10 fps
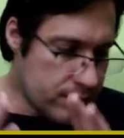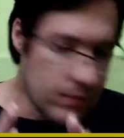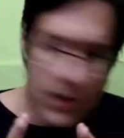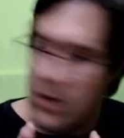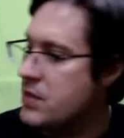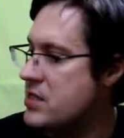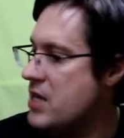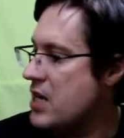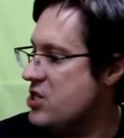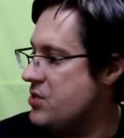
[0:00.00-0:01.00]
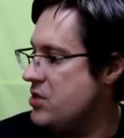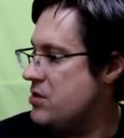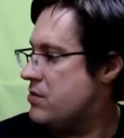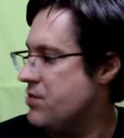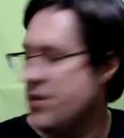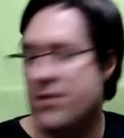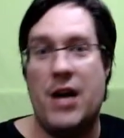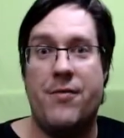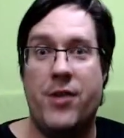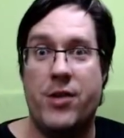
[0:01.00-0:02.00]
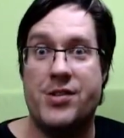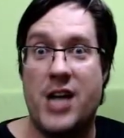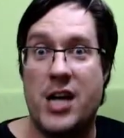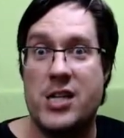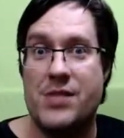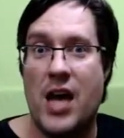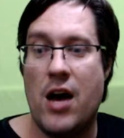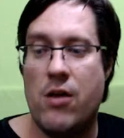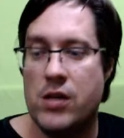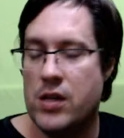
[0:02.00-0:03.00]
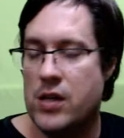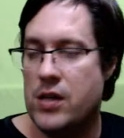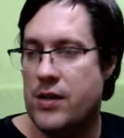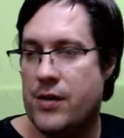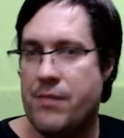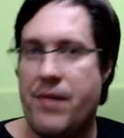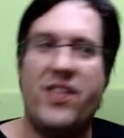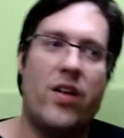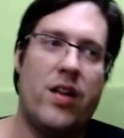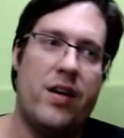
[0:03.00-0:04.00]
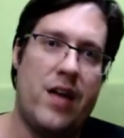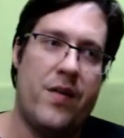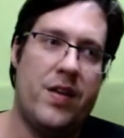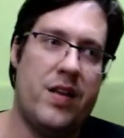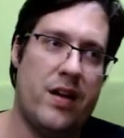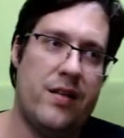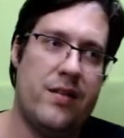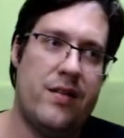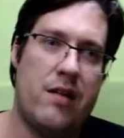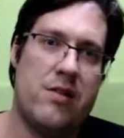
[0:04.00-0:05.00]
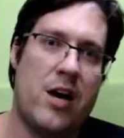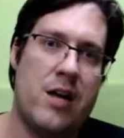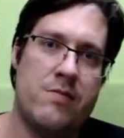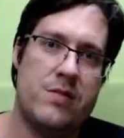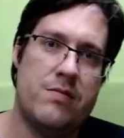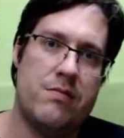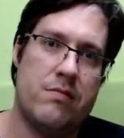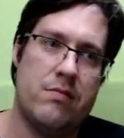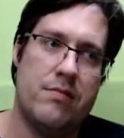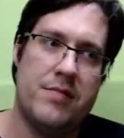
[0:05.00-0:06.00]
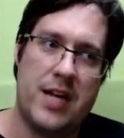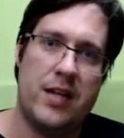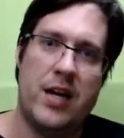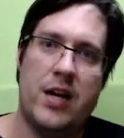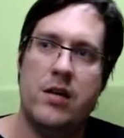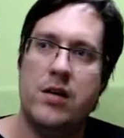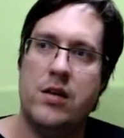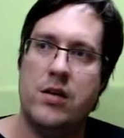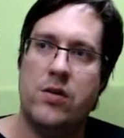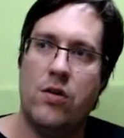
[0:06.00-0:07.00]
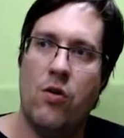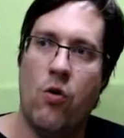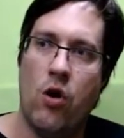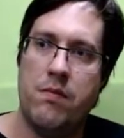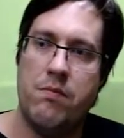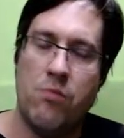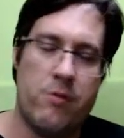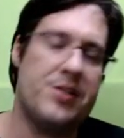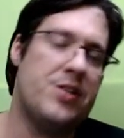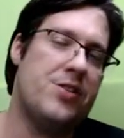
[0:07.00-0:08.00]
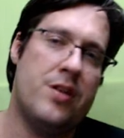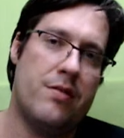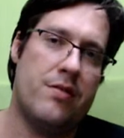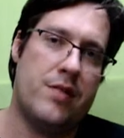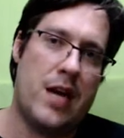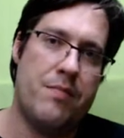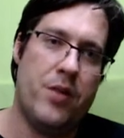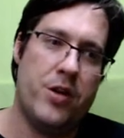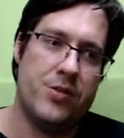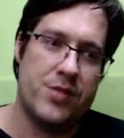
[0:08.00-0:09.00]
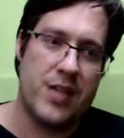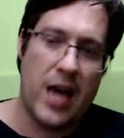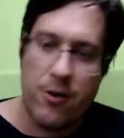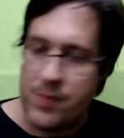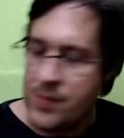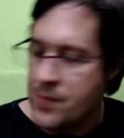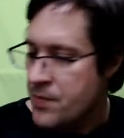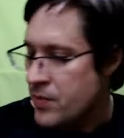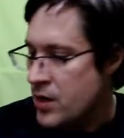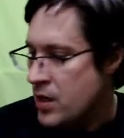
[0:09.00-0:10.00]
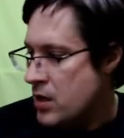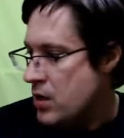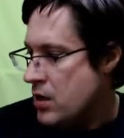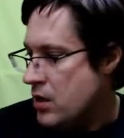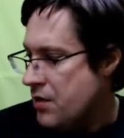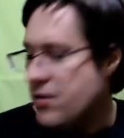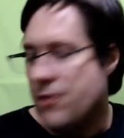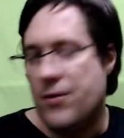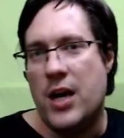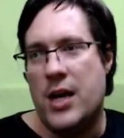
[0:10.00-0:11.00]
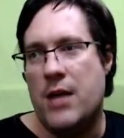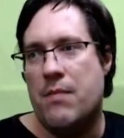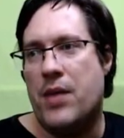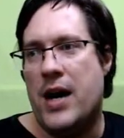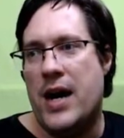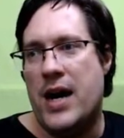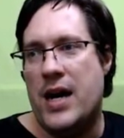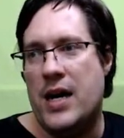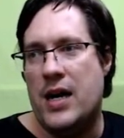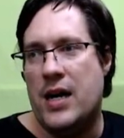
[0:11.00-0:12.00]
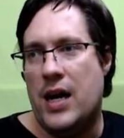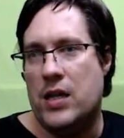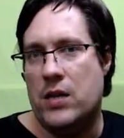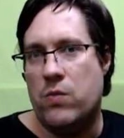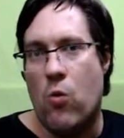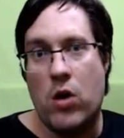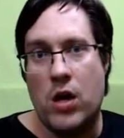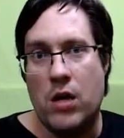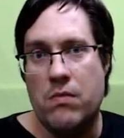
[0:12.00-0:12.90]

But starships use what they refer to as starship scale. And basically, everything is 10 times deadlier or more resistant than personal scale. So if you get hit by a walker,